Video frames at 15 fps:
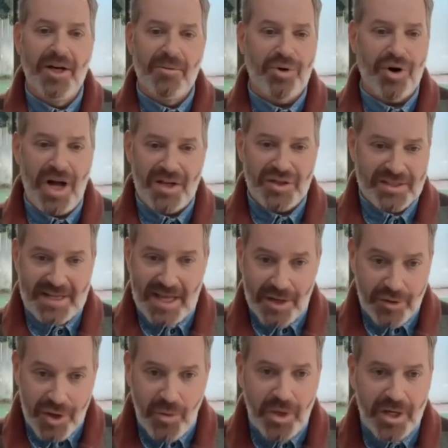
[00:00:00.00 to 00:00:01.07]
projects I
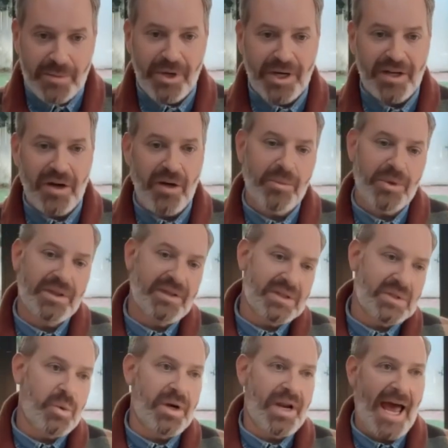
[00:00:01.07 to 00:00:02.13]
don't know anybody on, but
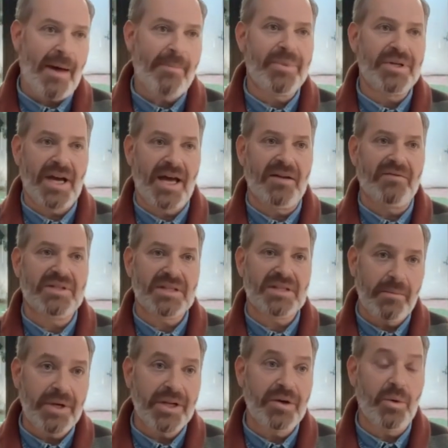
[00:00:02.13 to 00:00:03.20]
this one happened to have
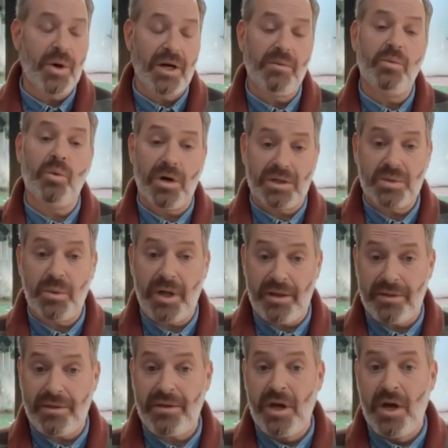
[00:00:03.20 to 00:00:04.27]
somebody who I had worked with
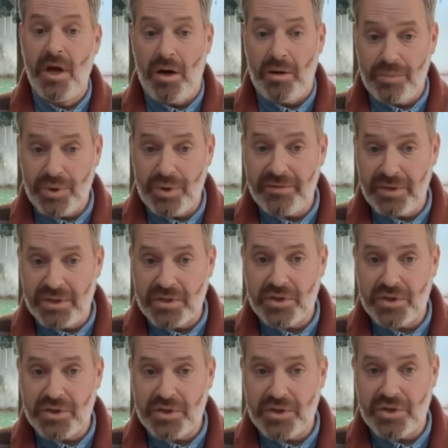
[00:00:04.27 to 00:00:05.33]
on previous jobs.